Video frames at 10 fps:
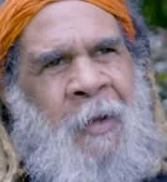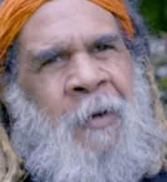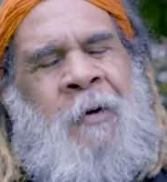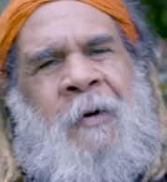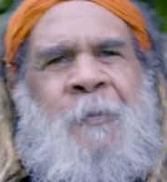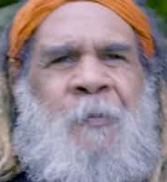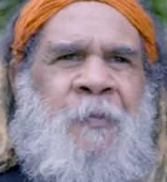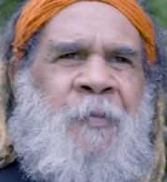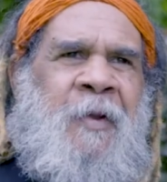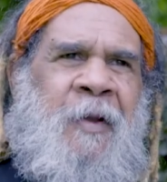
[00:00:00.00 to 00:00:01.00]
Look,
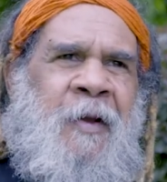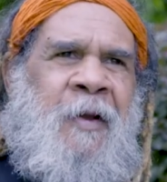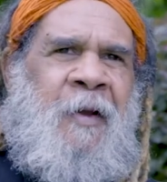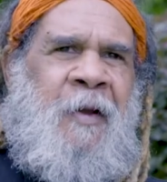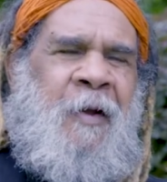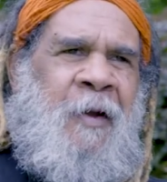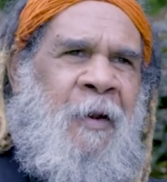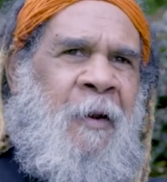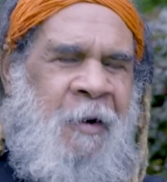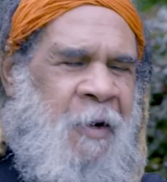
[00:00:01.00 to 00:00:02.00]

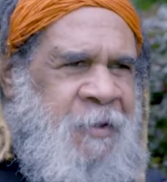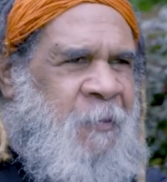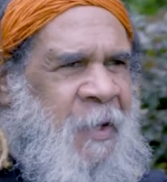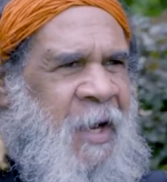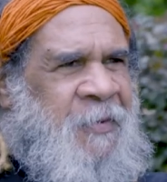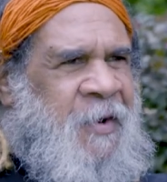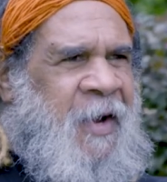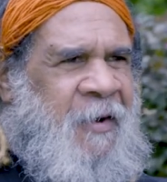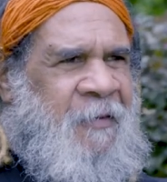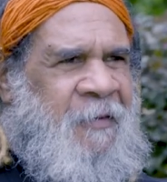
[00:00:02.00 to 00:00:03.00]
like I said, we are the
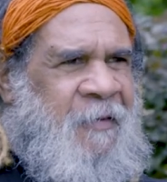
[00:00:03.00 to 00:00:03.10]
now.